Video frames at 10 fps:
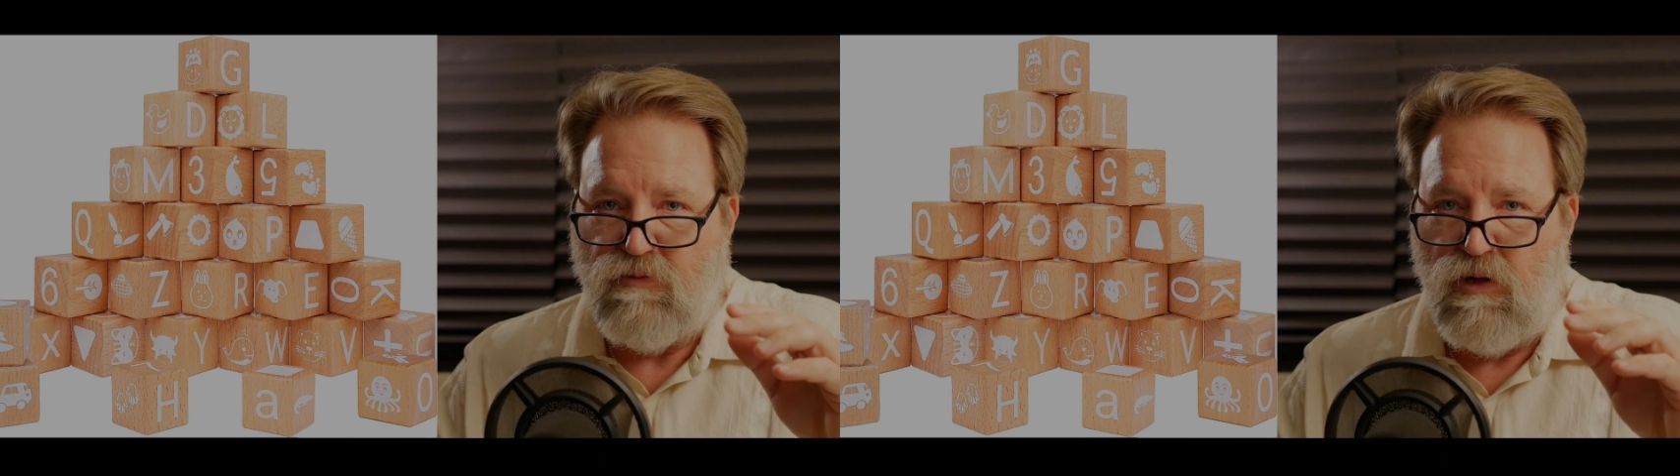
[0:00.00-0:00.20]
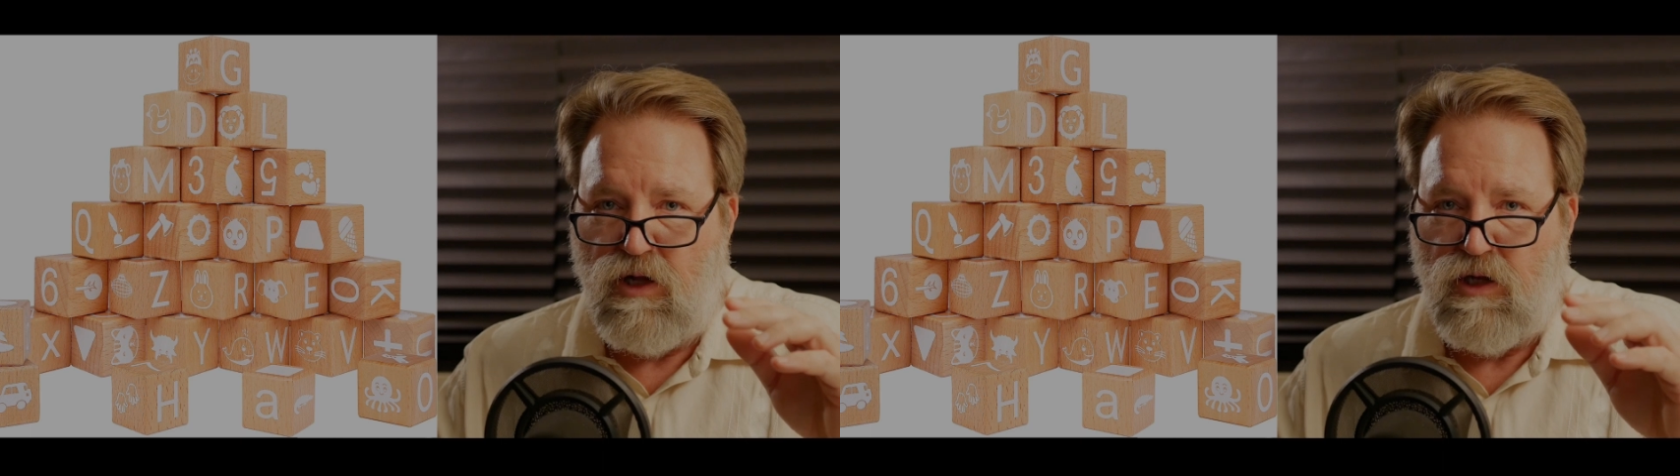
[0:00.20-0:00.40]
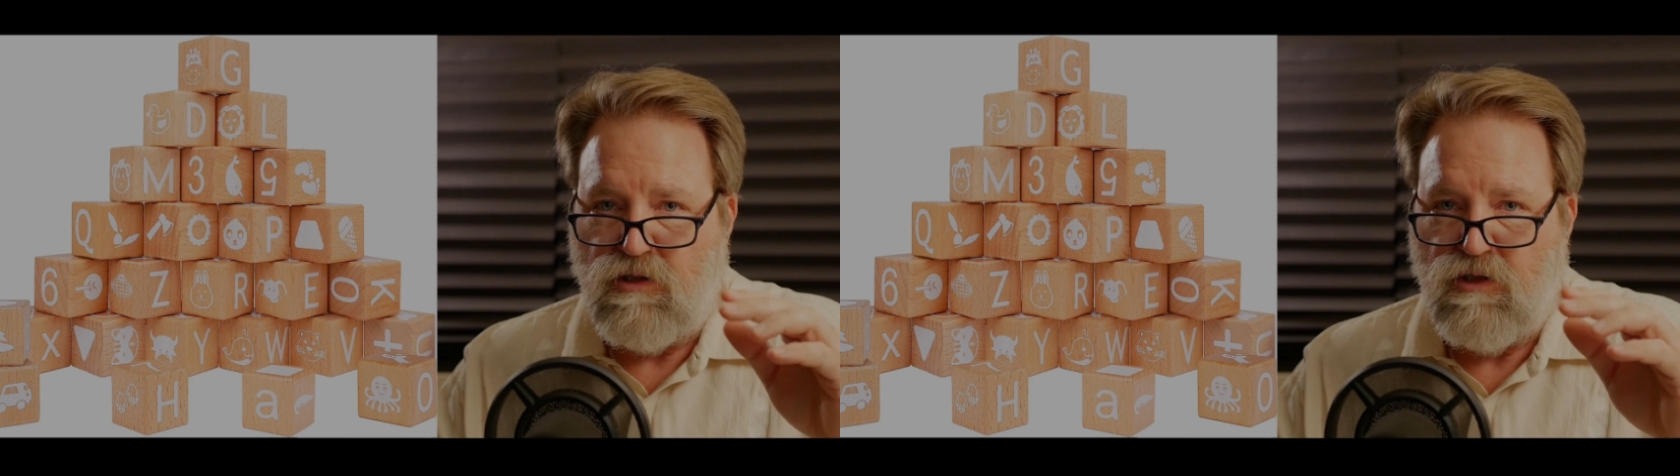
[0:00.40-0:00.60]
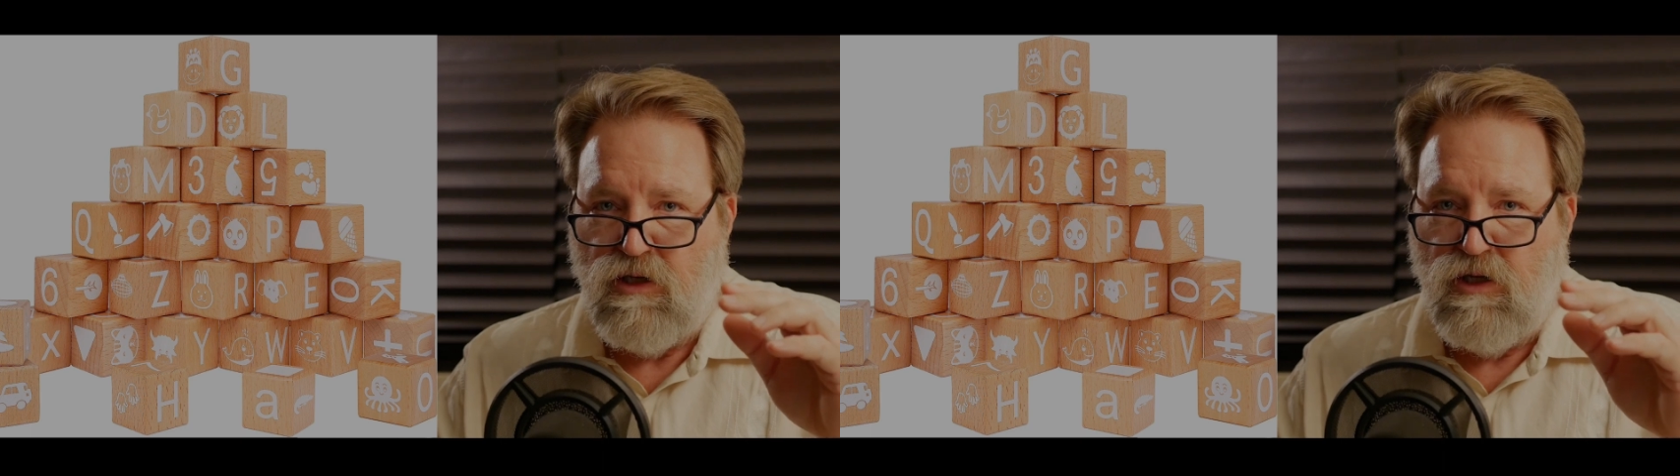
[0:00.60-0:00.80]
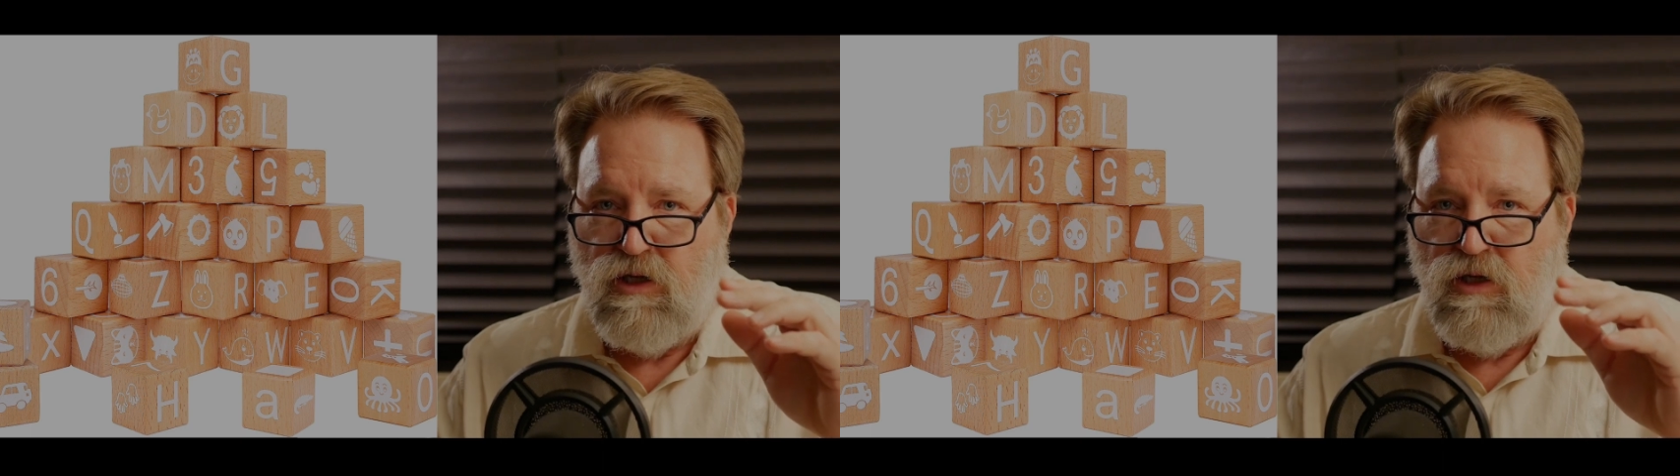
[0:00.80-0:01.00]
blocks.
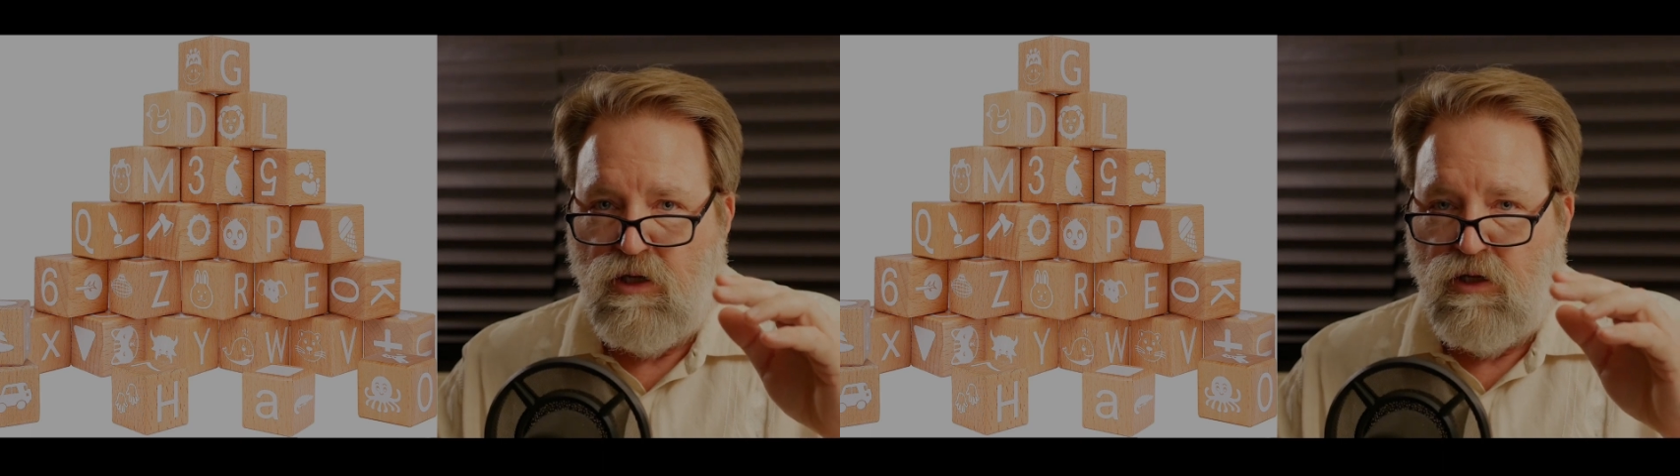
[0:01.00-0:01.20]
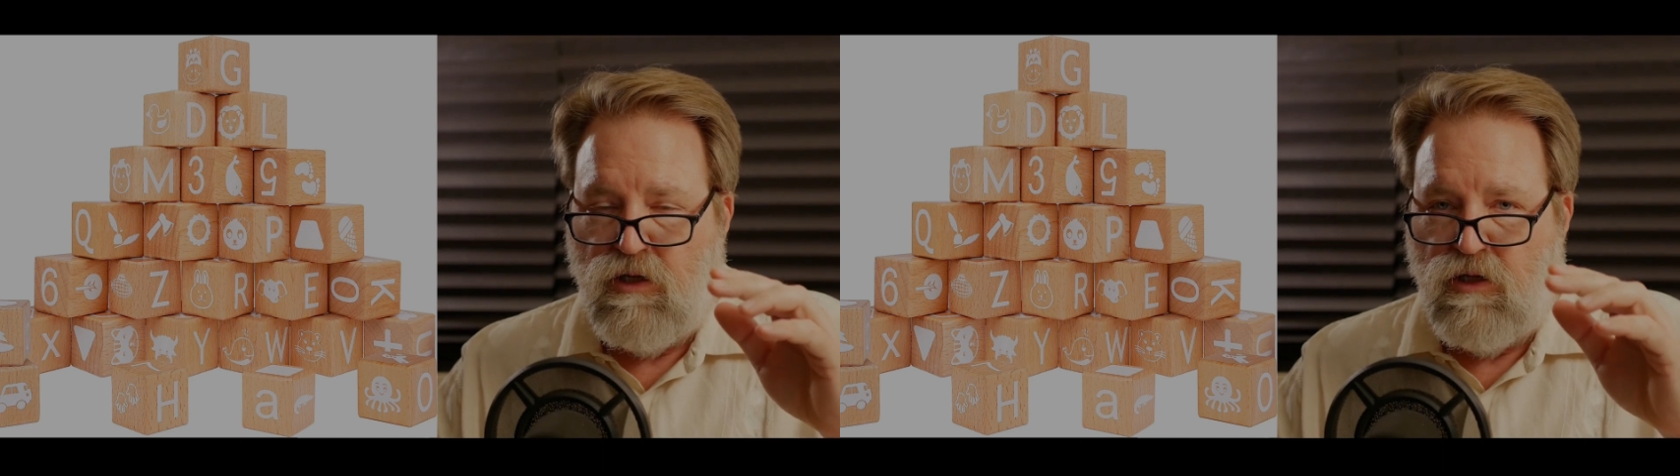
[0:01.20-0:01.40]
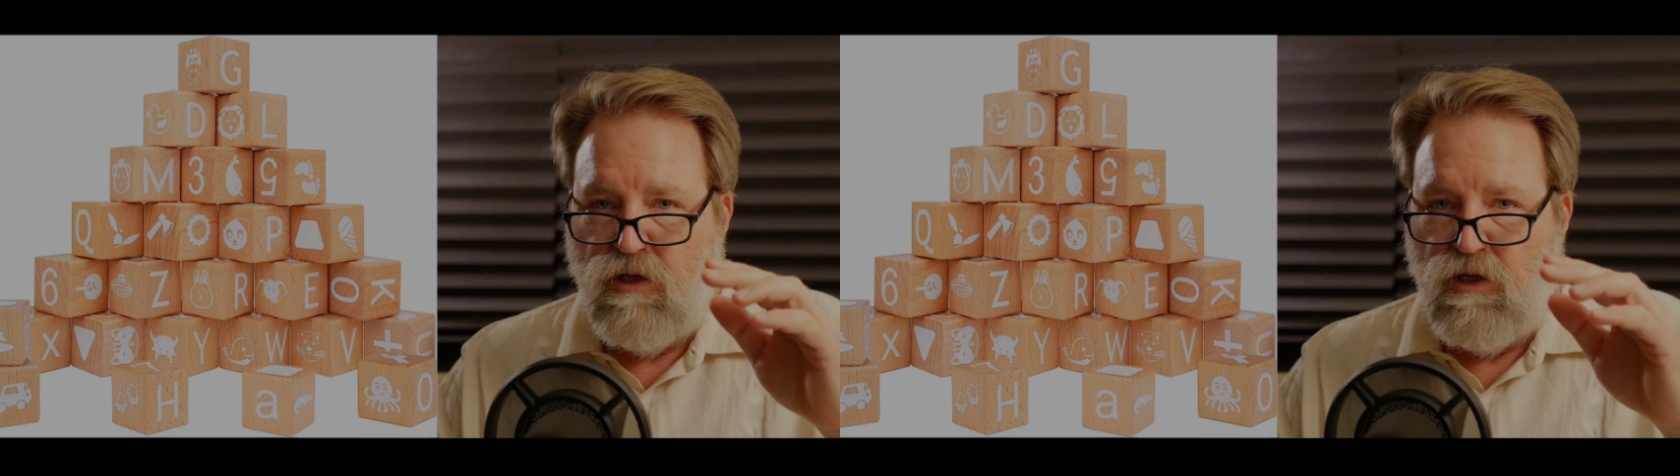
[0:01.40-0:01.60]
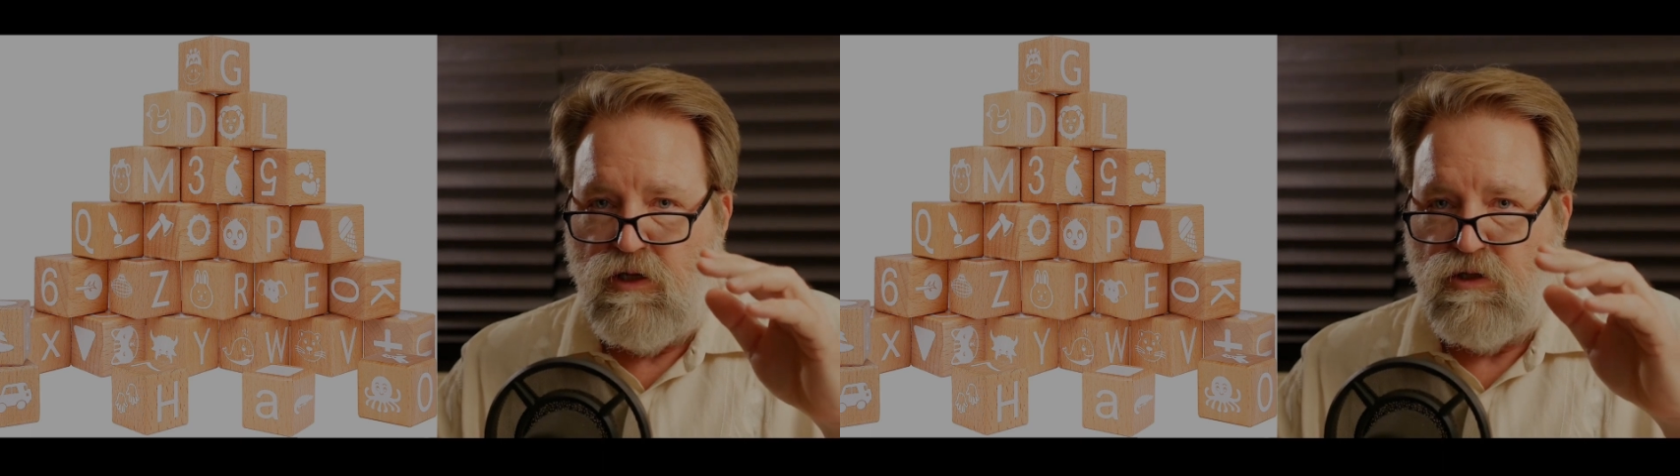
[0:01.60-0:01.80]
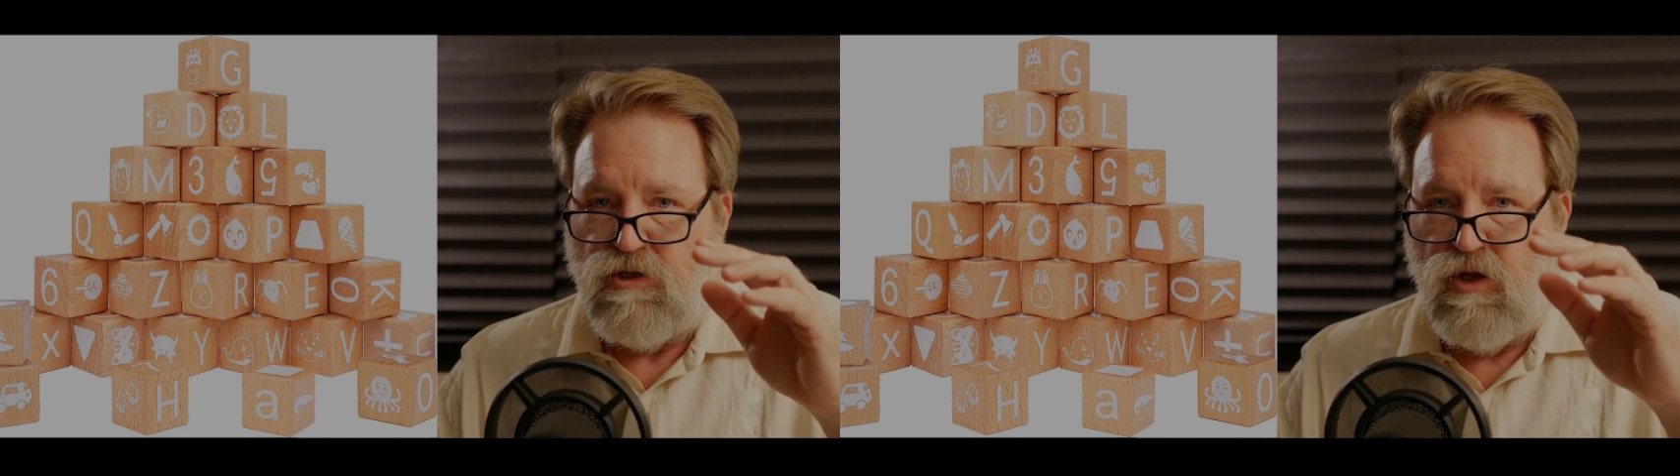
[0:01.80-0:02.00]

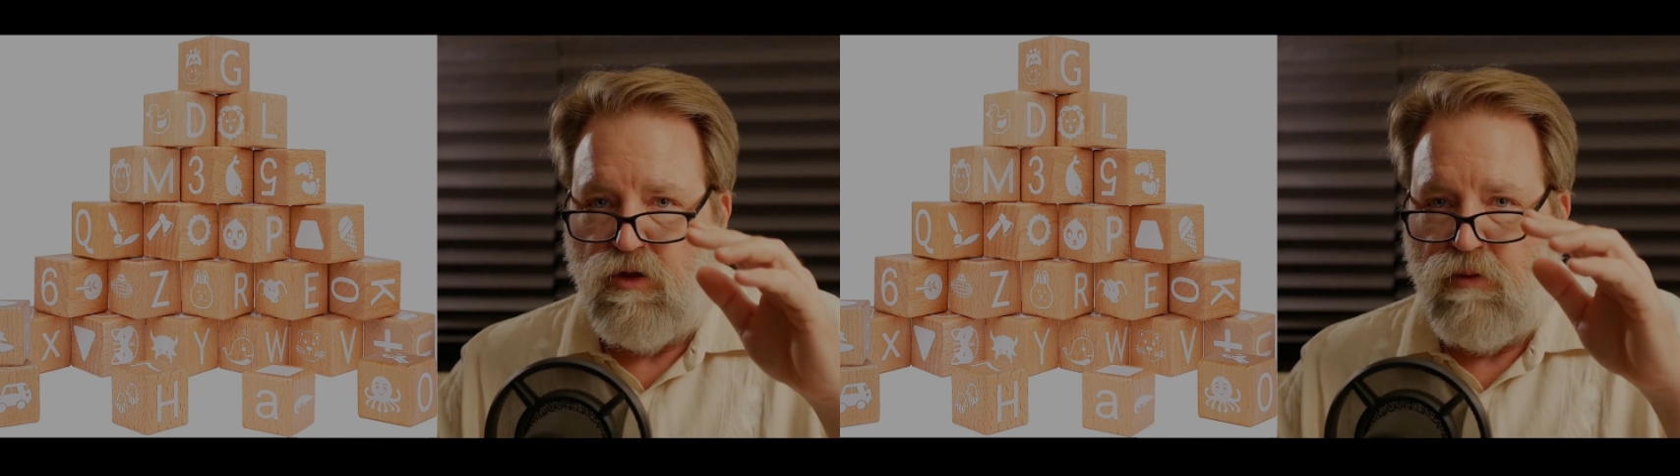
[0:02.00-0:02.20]
And so they